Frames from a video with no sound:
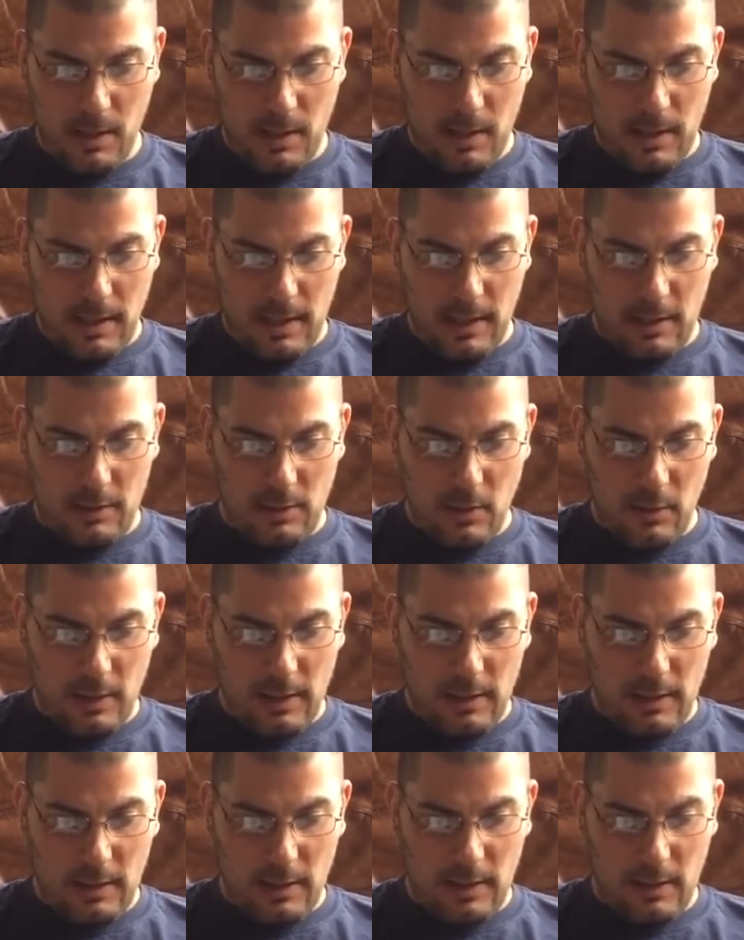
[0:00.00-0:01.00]
He had no
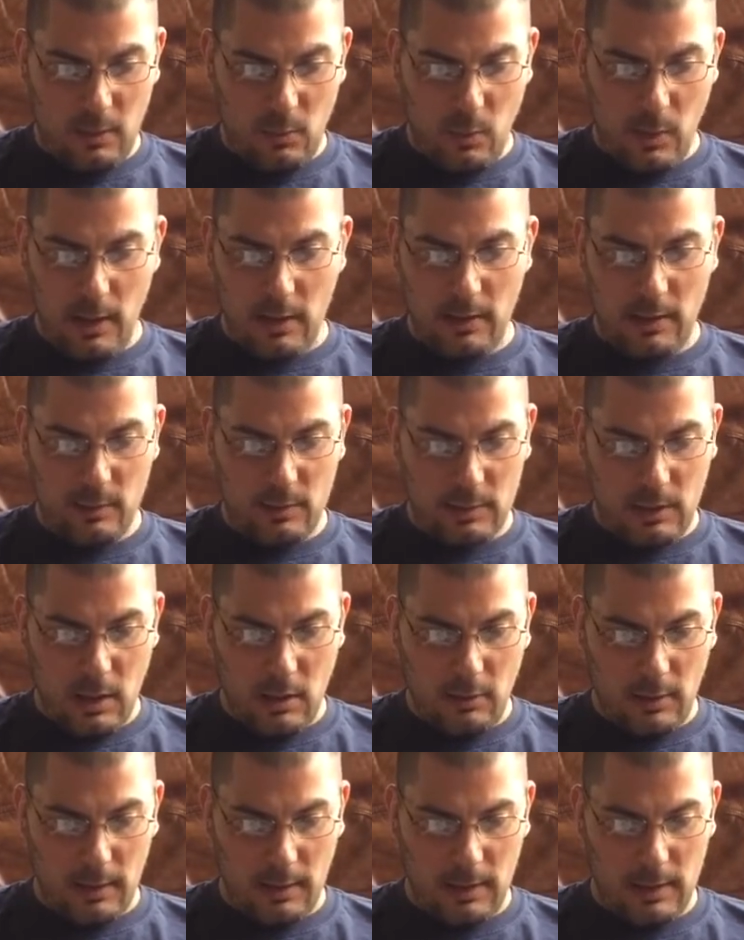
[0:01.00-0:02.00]
idea where he was
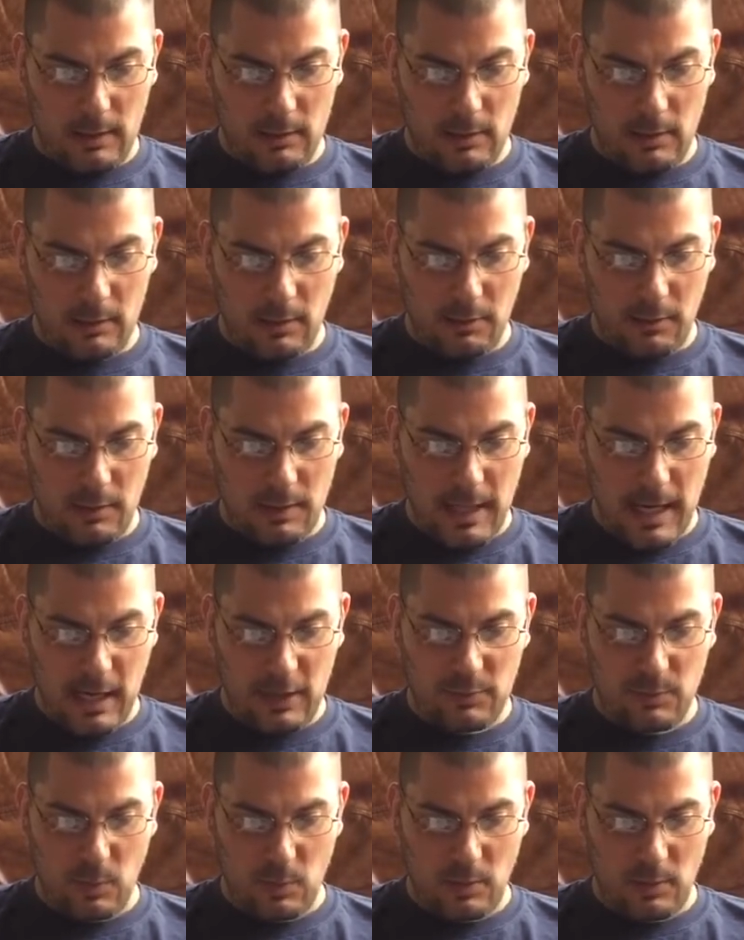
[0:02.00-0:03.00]
going. He looked at the
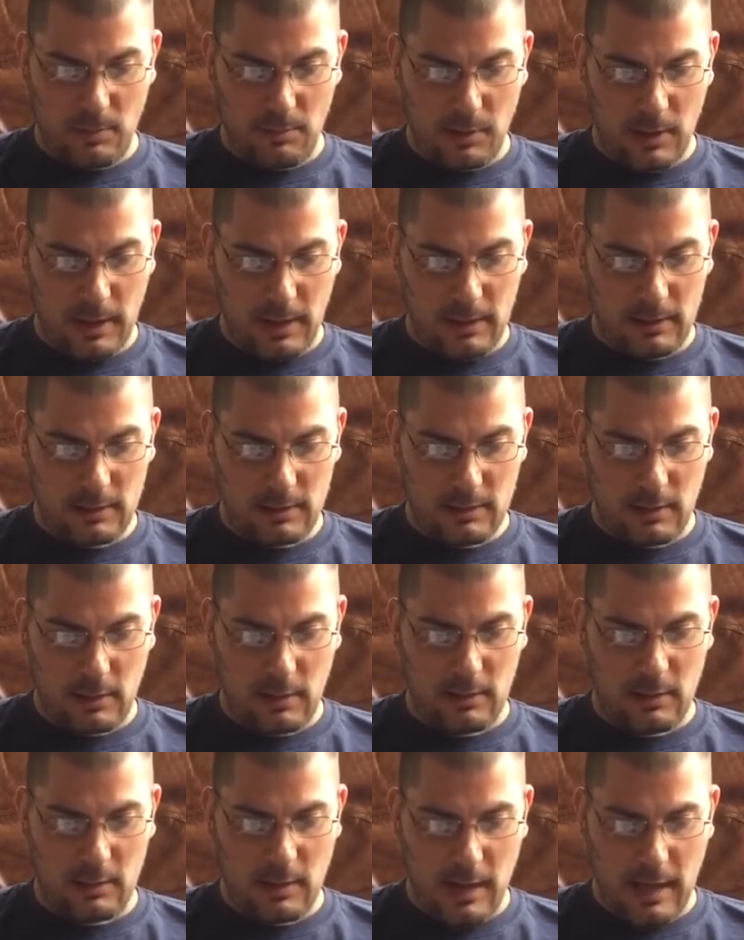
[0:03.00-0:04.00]
dashboard of the plane, studied
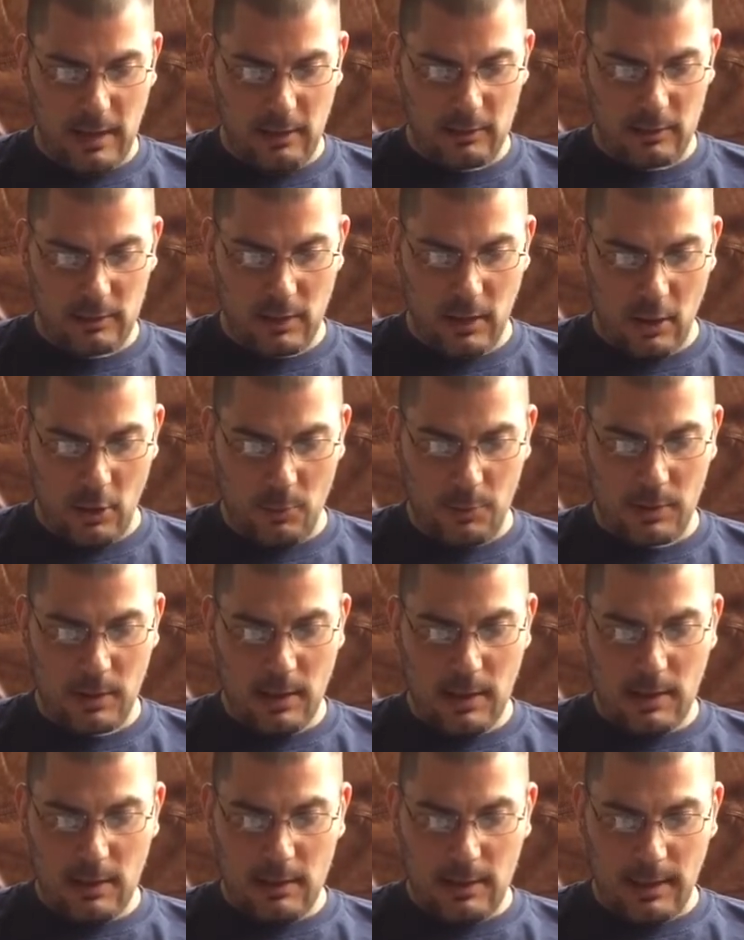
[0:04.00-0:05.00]
the dials, and hoped
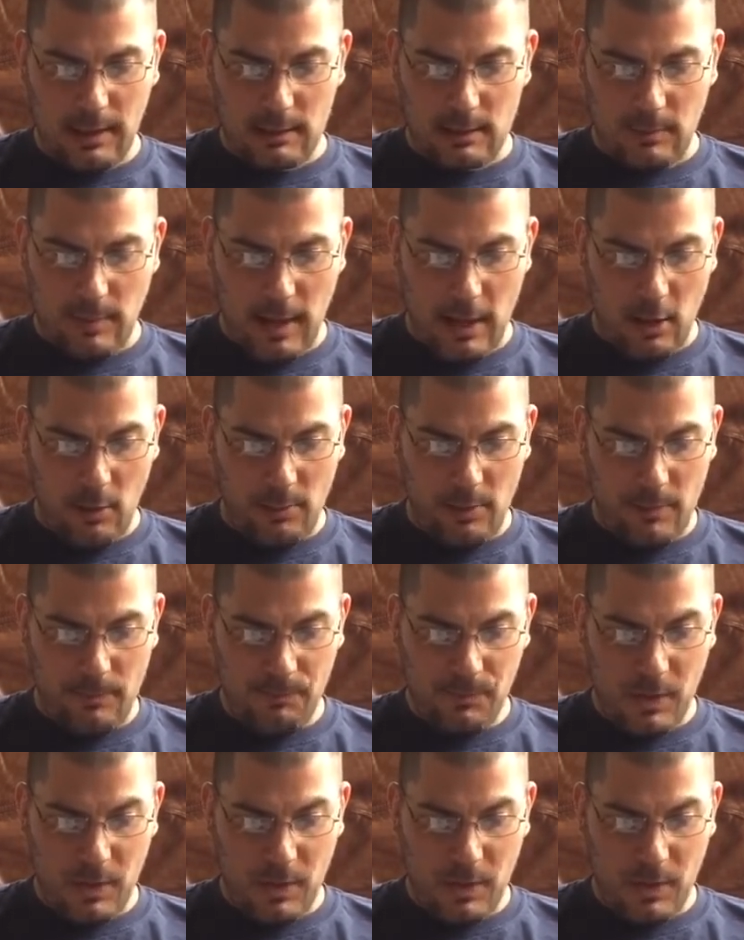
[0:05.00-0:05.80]
to get some help.